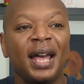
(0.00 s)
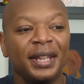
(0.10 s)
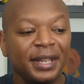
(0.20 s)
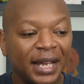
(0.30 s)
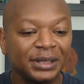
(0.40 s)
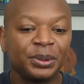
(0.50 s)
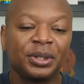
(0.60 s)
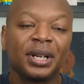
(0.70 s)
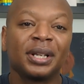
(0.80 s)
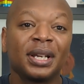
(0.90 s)
And then that's when
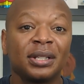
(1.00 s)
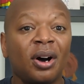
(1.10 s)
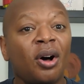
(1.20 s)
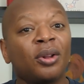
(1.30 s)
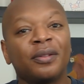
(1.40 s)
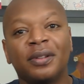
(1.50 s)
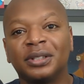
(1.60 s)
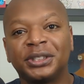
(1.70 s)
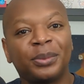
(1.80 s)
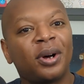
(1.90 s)
you're going to get to all of
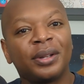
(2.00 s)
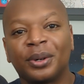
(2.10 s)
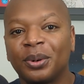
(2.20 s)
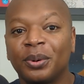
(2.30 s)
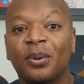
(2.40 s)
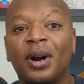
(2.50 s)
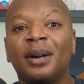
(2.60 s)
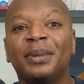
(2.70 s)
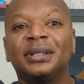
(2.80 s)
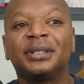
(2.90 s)
those small little
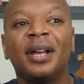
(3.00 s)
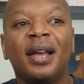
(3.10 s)
requirements,